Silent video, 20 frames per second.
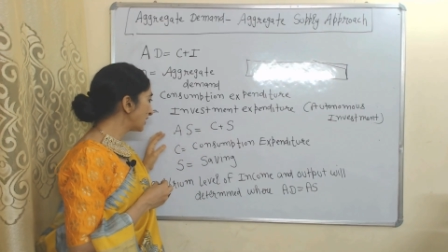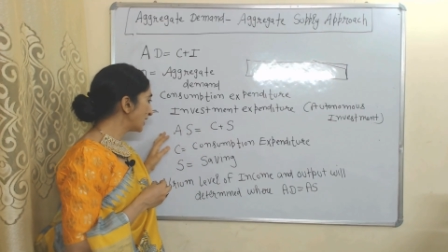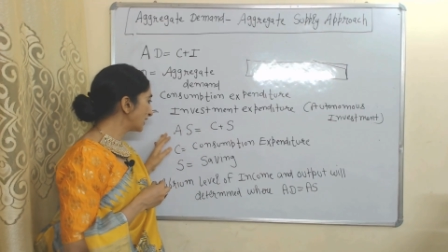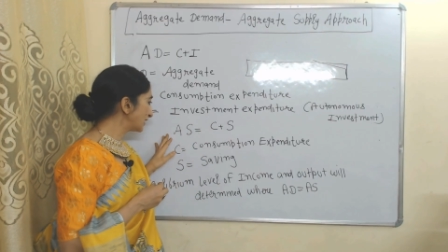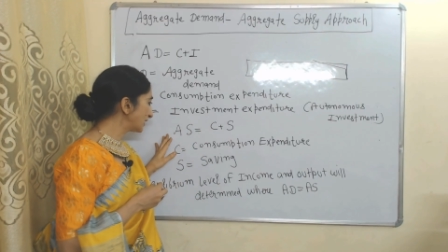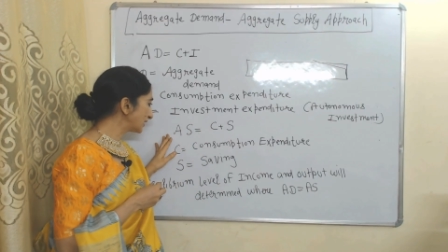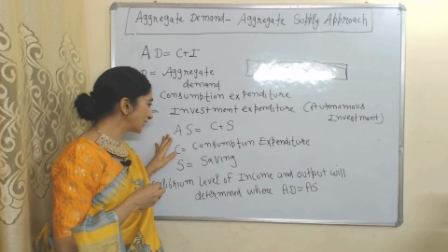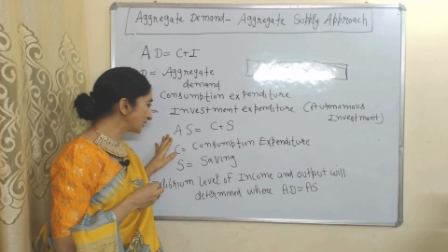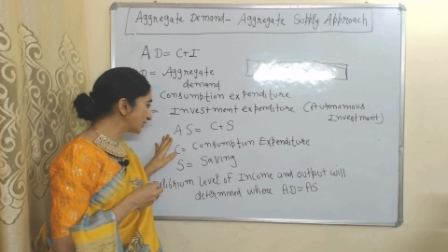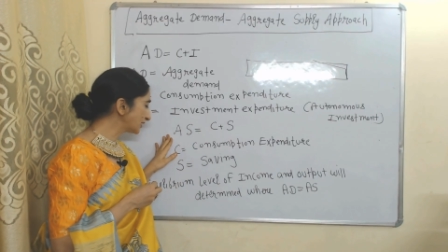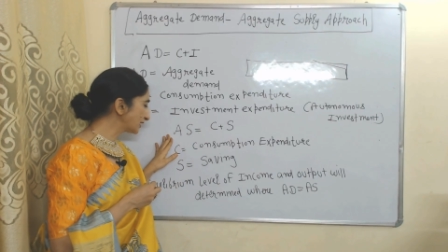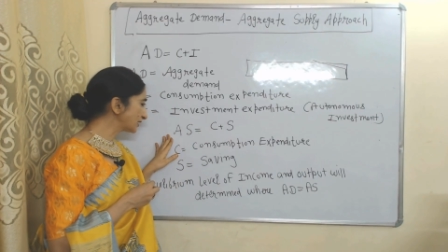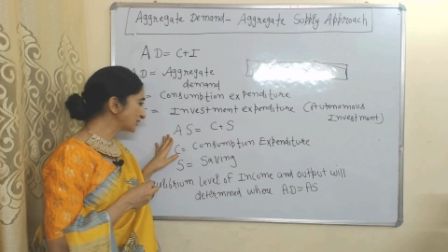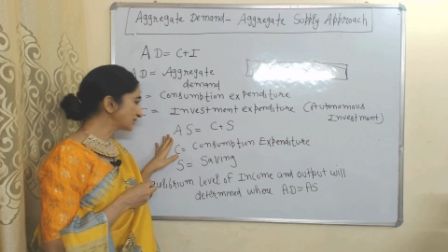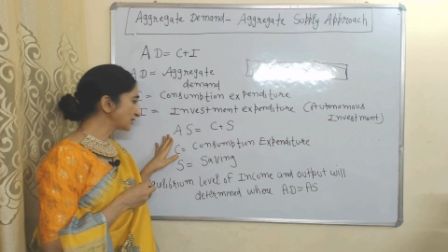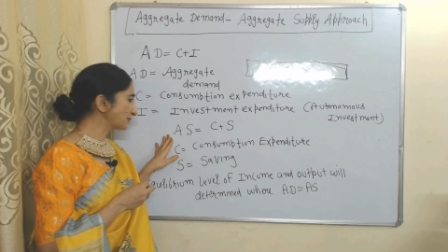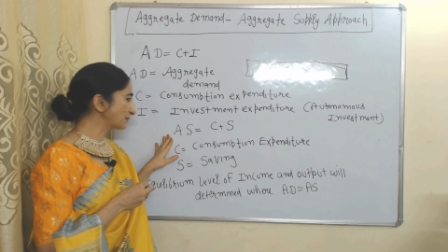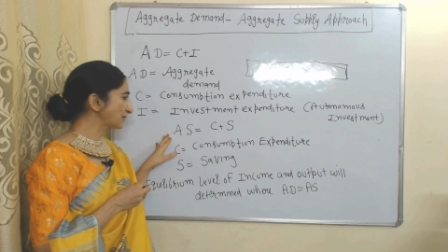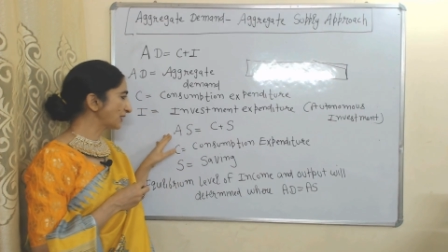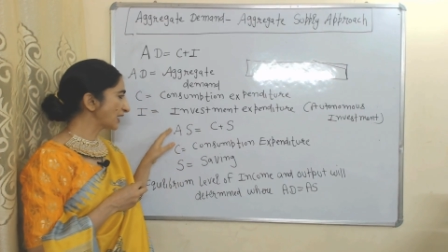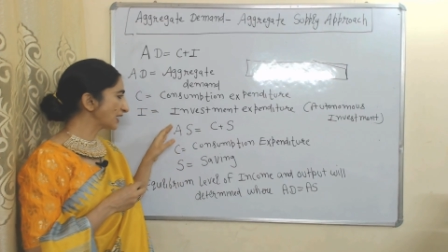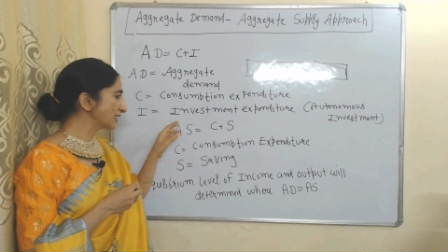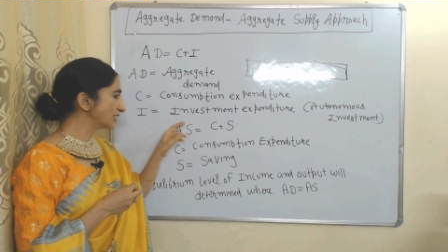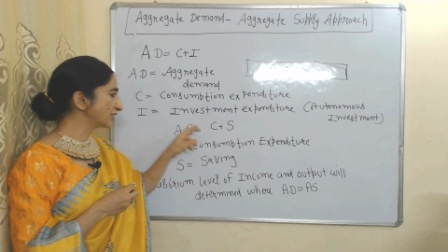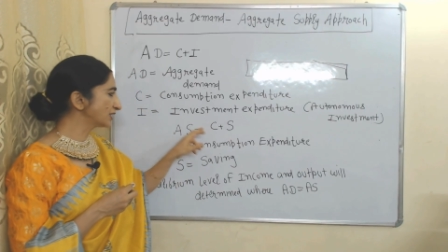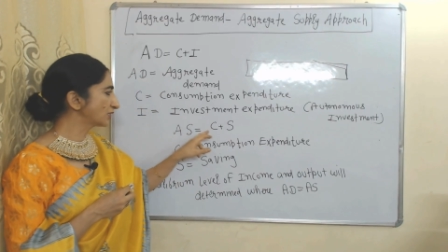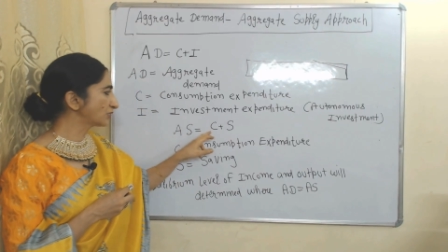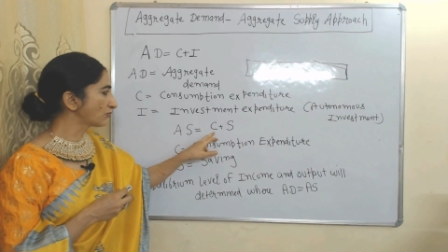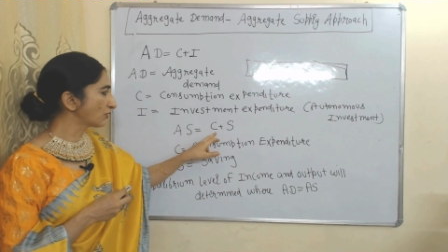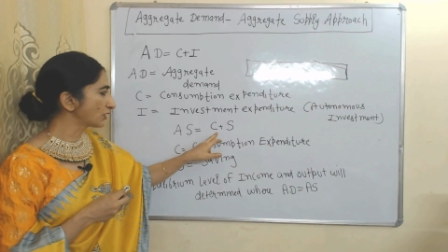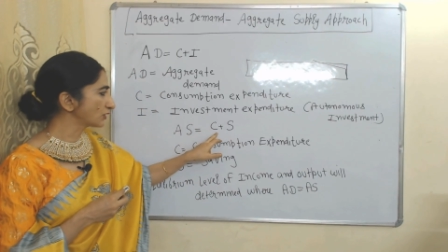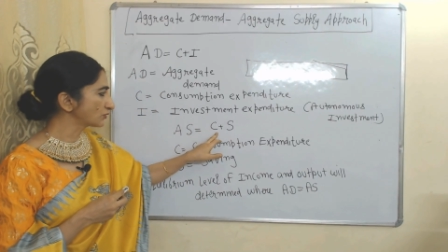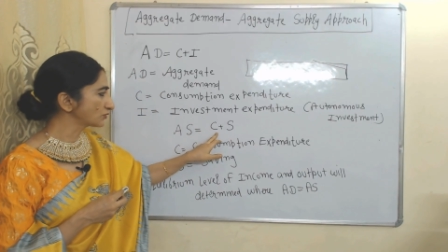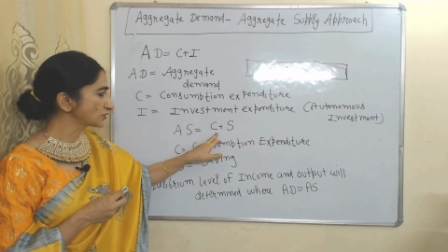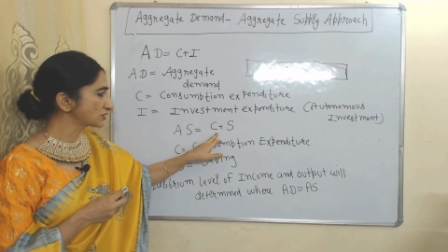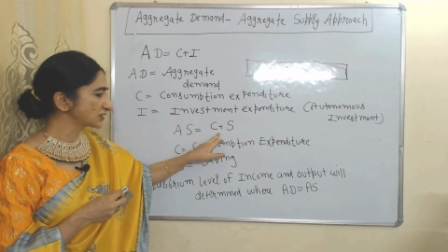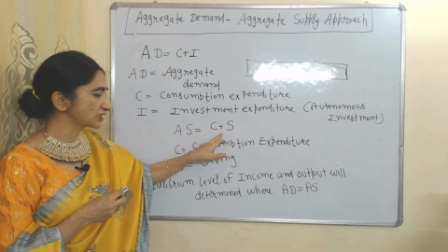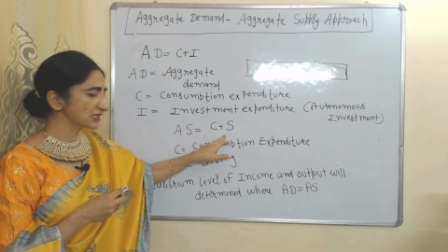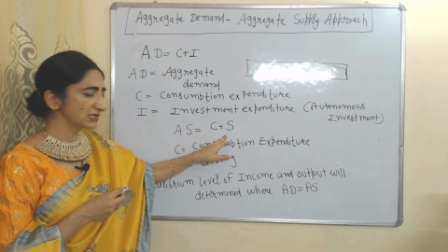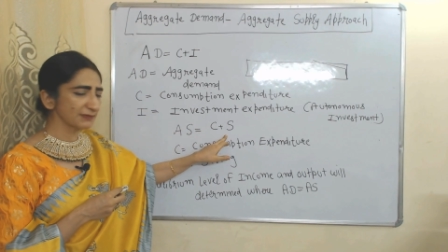And aggregate supply equal to
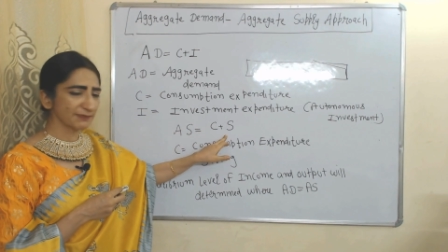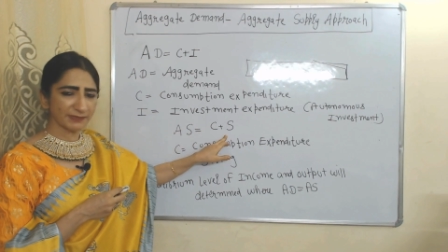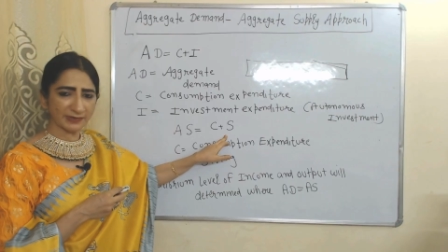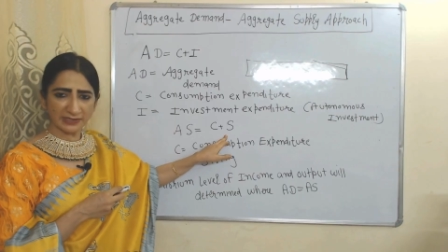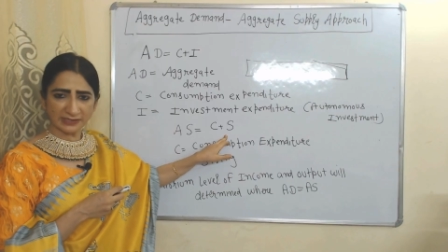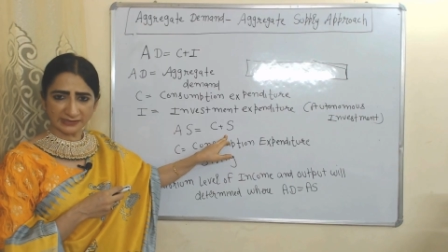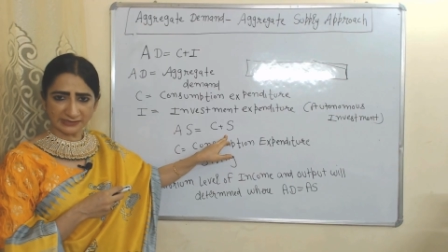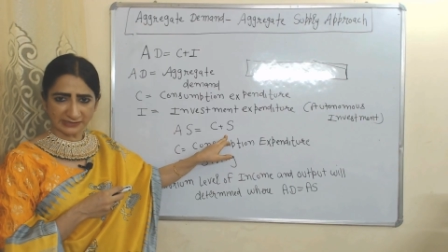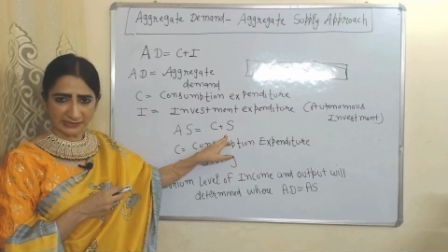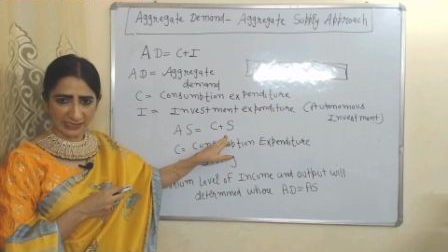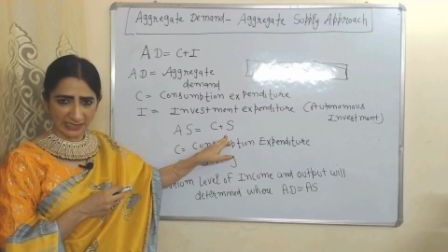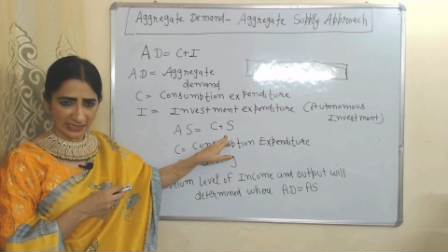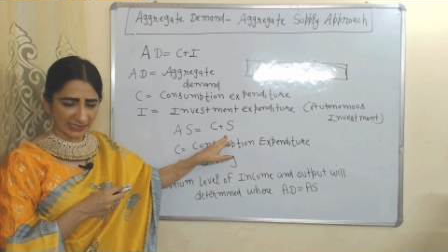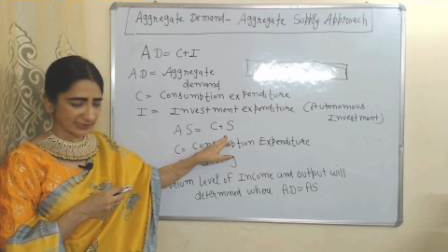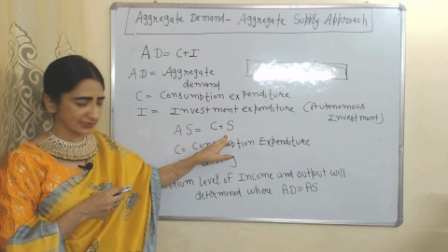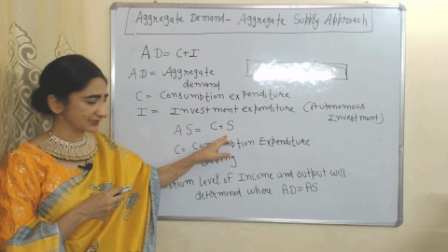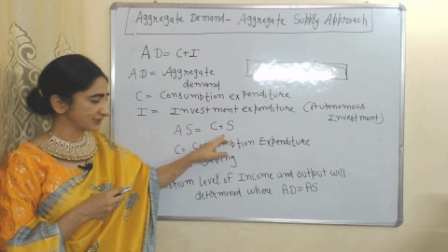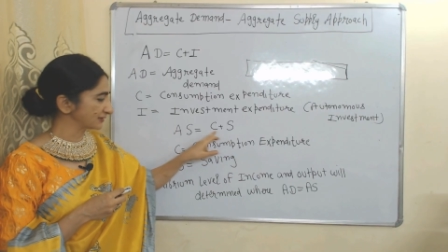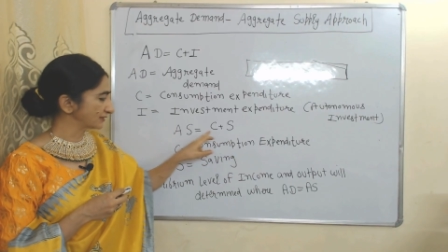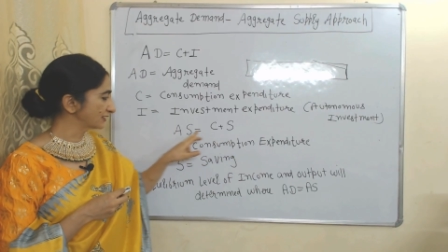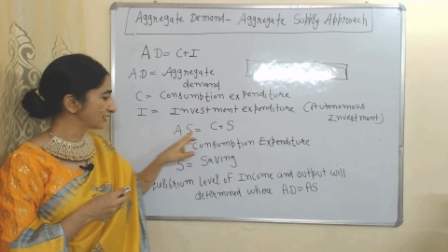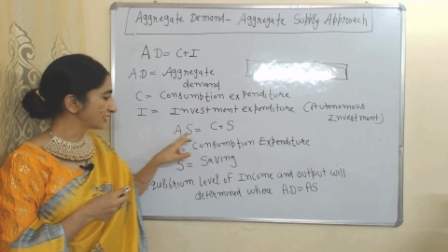C plus S.